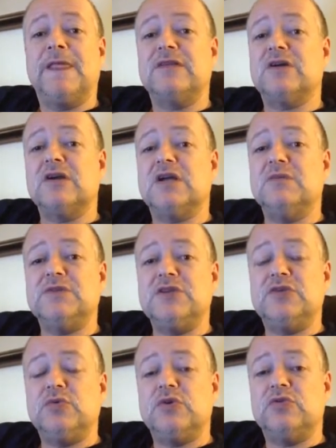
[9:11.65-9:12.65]
The dog comes
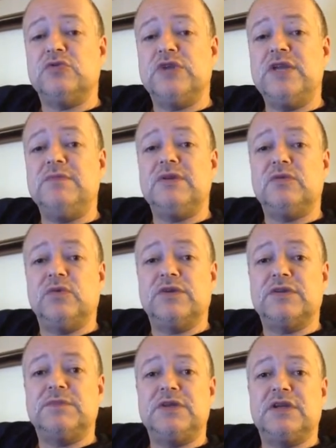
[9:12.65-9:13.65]
into agreement
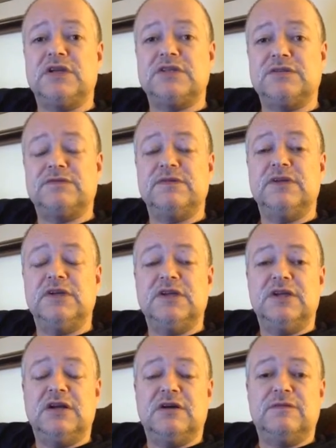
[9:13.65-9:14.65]
with it because
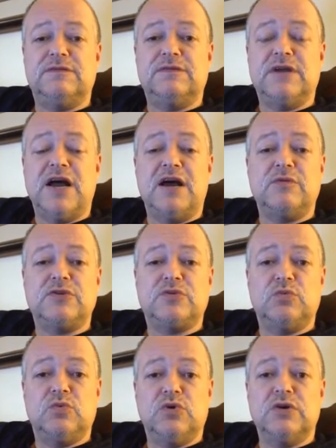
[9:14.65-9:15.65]
of how
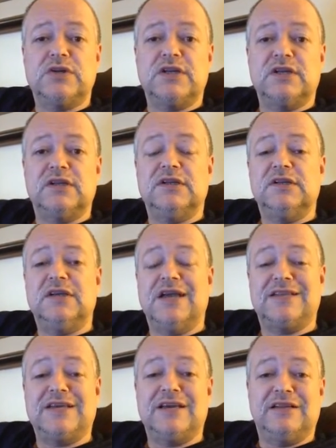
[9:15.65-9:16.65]
it's working
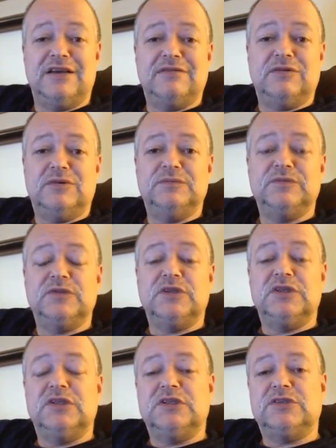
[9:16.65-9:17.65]
at that level.
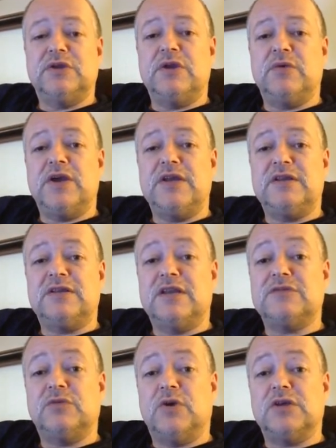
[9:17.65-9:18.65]
So anyway,
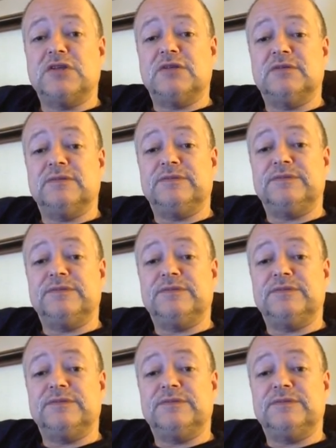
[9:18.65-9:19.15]
thanks for watching.